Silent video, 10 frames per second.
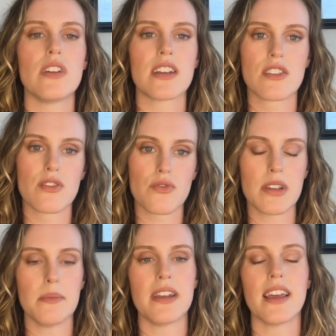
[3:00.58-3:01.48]

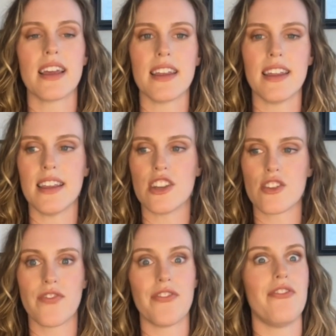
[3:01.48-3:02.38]
extreme in any
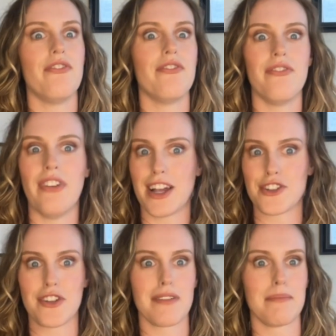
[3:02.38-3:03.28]

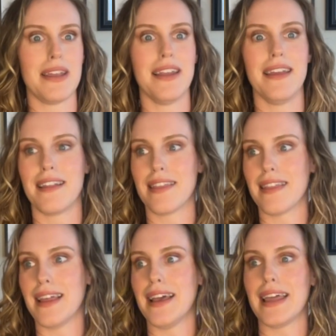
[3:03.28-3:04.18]
fashion, meaning
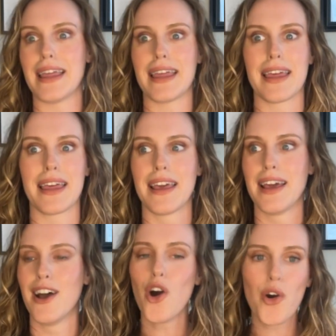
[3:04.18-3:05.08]
like
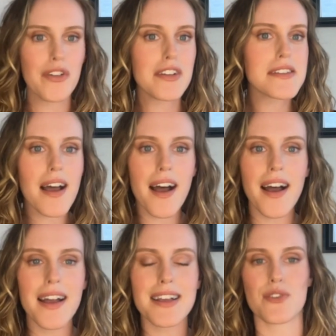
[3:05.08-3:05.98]

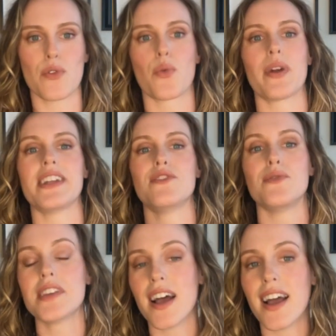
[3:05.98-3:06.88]
oversized or way too
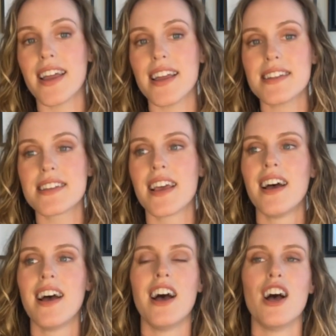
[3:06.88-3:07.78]
tight.
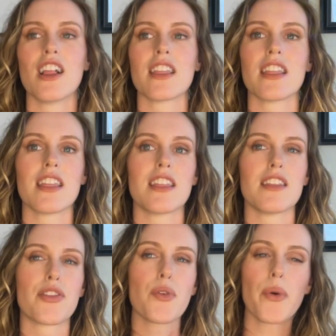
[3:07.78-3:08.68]

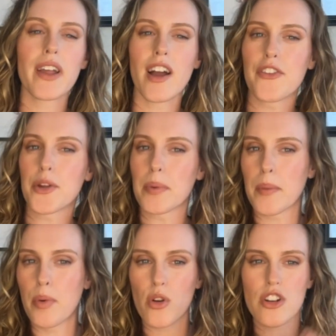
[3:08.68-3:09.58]
Throwing off your
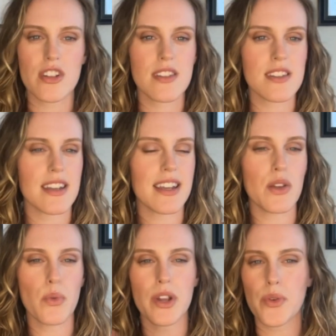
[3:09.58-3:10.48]
proportions in
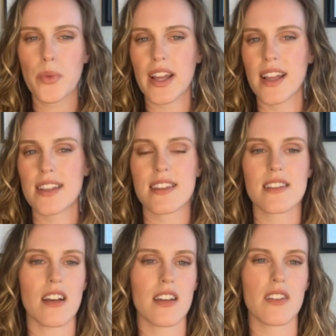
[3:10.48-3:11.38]
any weird ways is
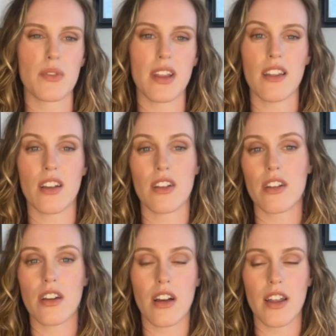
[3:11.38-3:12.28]
not going to really look
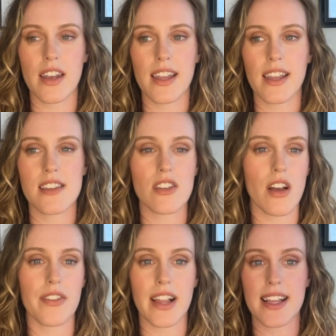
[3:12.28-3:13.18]
good on a
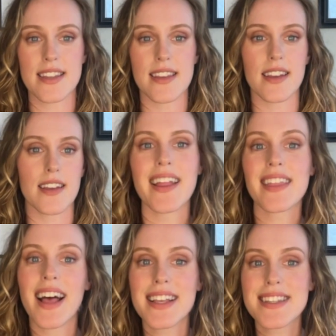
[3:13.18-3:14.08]
soft classic.
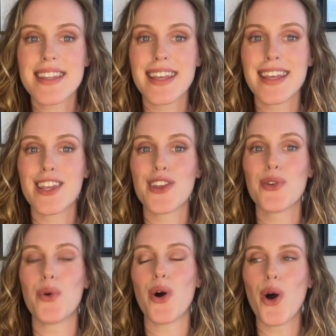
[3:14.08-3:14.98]
And lastly,
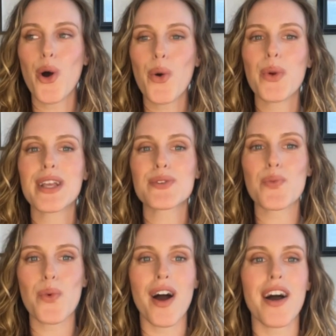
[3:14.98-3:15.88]
you always
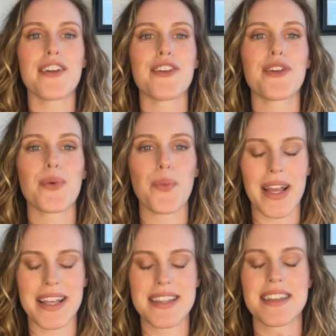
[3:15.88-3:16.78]
want your
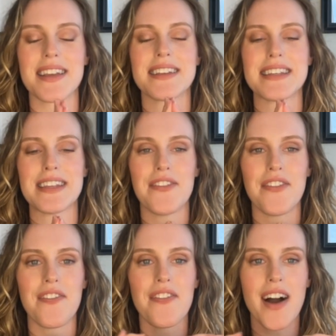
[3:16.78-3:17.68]
waist
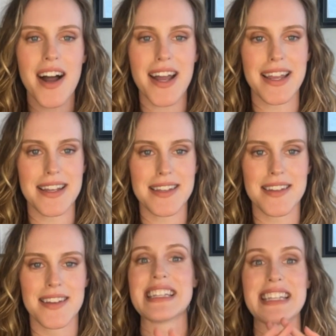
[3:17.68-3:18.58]
defined.
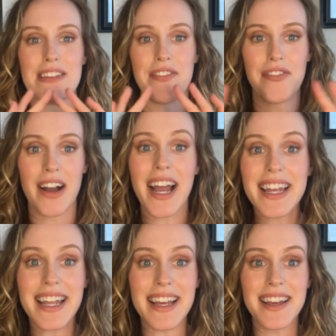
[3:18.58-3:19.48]

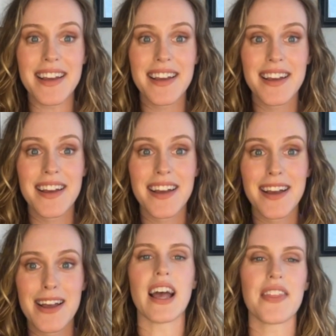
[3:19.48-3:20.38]
Define it.
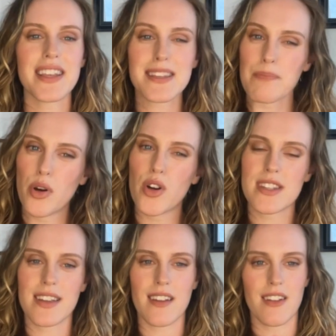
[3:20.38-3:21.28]
And this
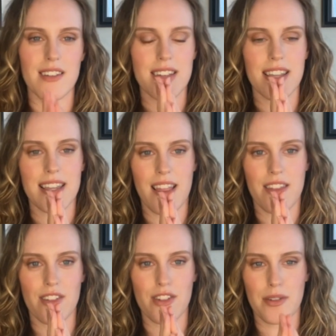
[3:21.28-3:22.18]
puts it all
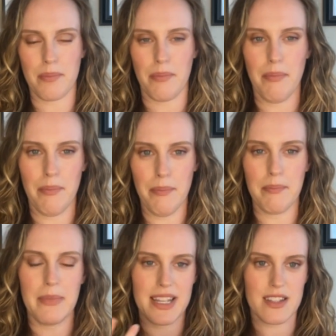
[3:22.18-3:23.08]
together,
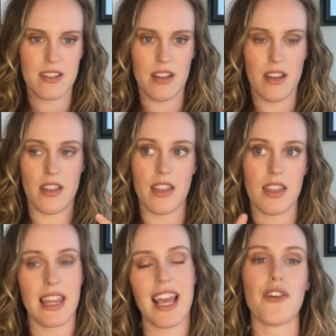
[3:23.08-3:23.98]
makes
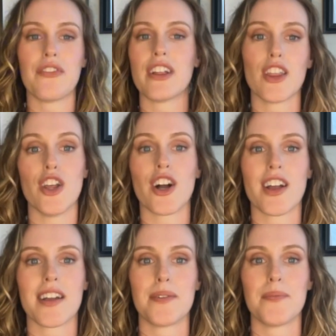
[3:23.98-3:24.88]
the outfit
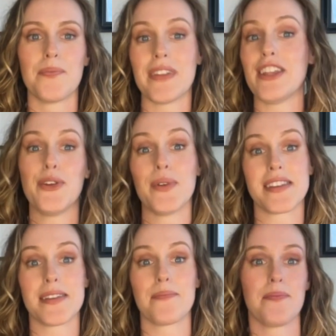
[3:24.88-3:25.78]
look in
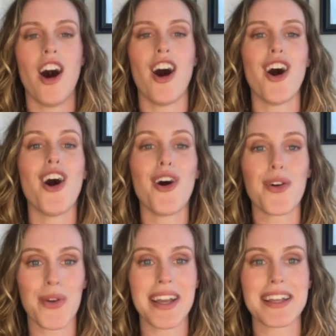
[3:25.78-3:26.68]
unison. All
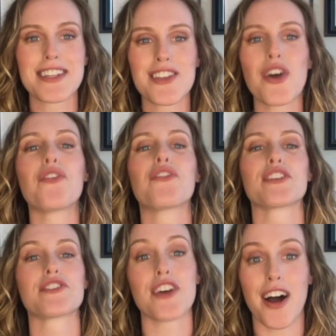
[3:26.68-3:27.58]
right, so for
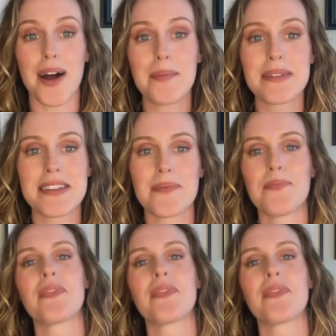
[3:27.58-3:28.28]
tops,